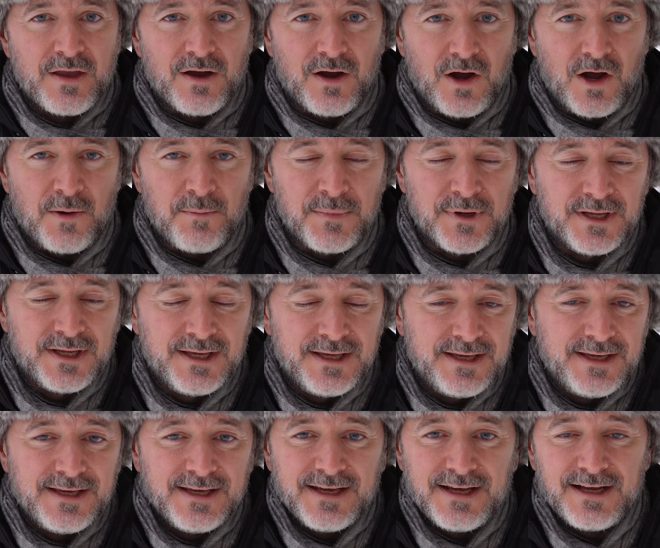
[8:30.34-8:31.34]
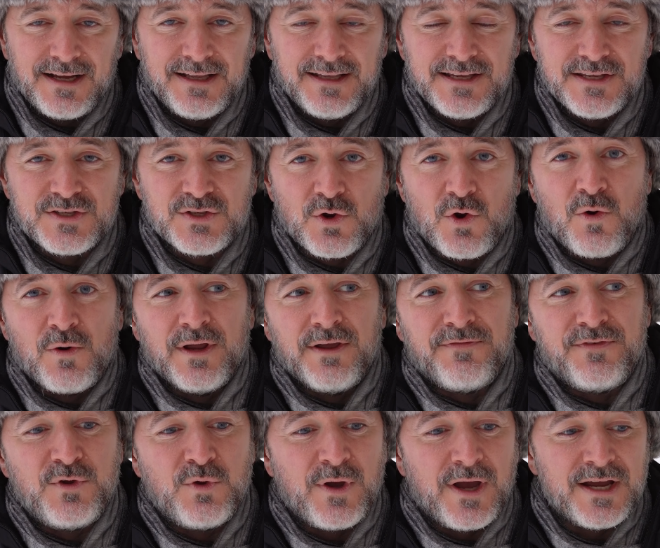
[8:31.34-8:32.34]
Um, so
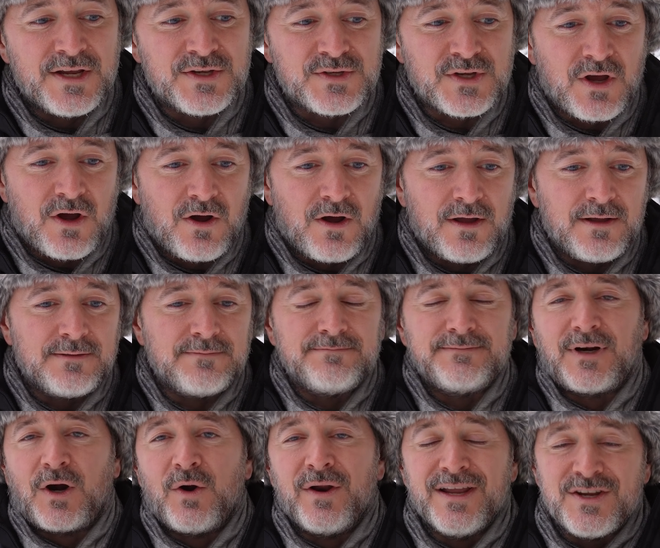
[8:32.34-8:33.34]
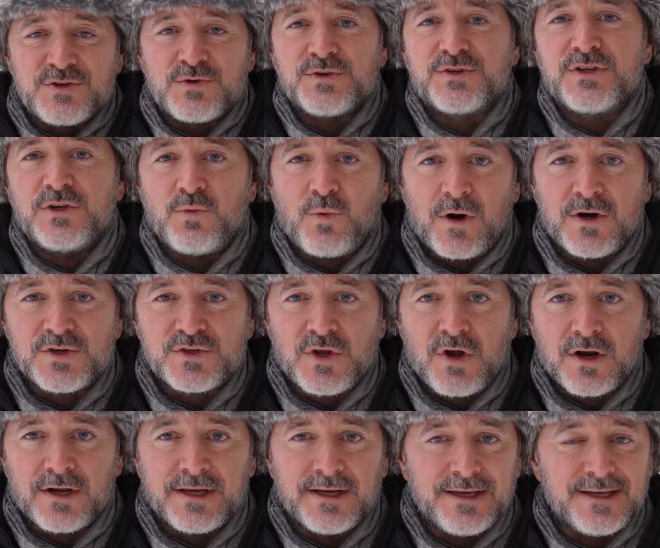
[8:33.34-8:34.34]
if you guys are interested in
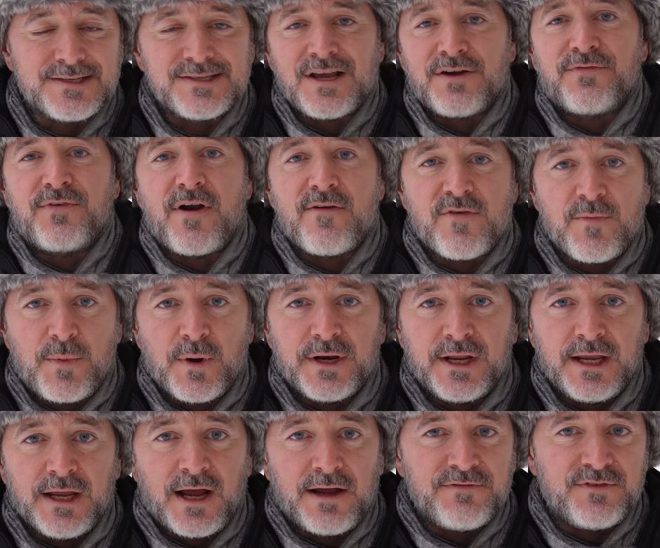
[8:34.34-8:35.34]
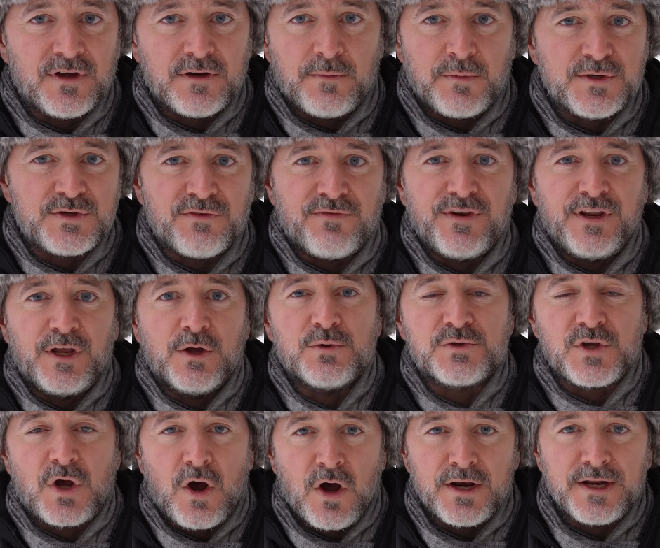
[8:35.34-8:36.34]
Wirestock, it's not for everybody. I've done a bunch of
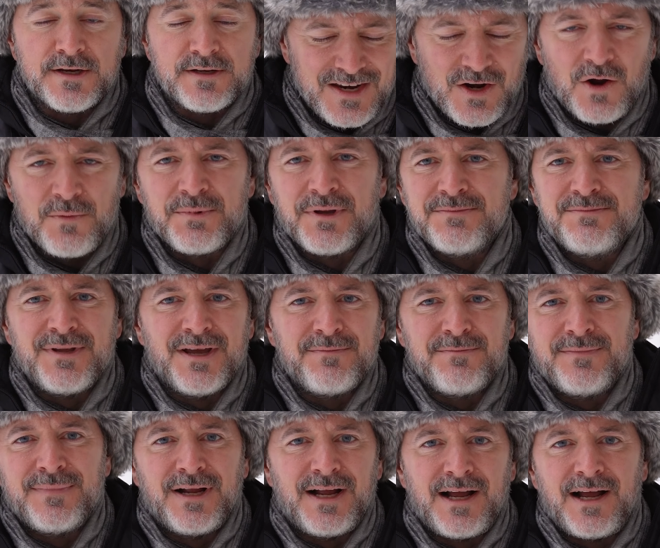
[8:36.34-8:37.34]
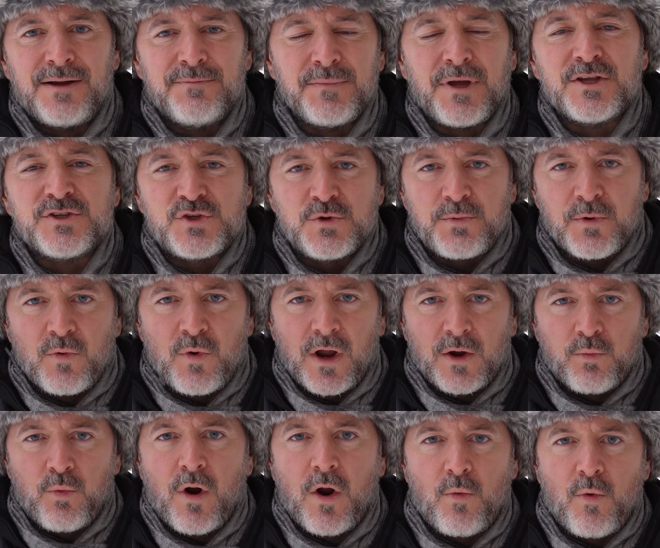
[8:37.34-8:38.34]
videos on it. You know, I'm, I'm, I'm not super
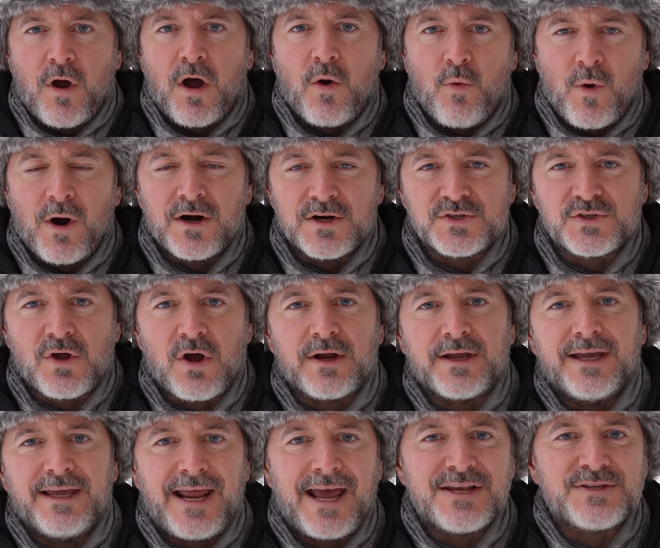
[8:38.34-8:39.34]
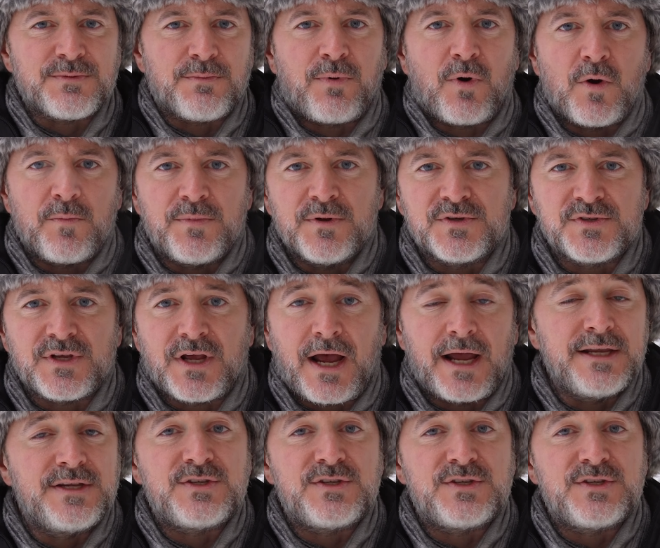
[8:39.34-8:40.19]
like rah, rah Wirestock. It has a purpose. I